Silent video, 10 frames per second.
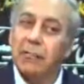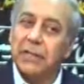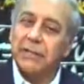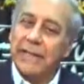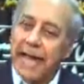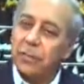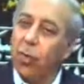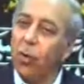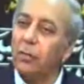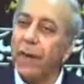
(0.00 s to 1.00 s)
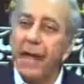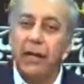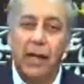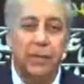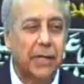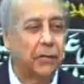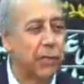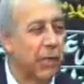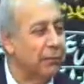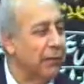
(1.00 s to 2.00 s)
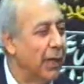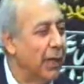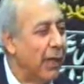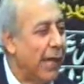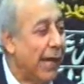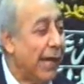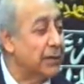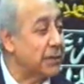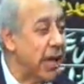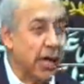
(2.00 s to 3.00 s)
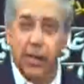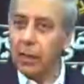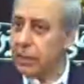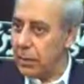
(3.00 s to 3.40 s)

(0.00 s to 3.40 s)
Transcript: But that old man coming to him and saying,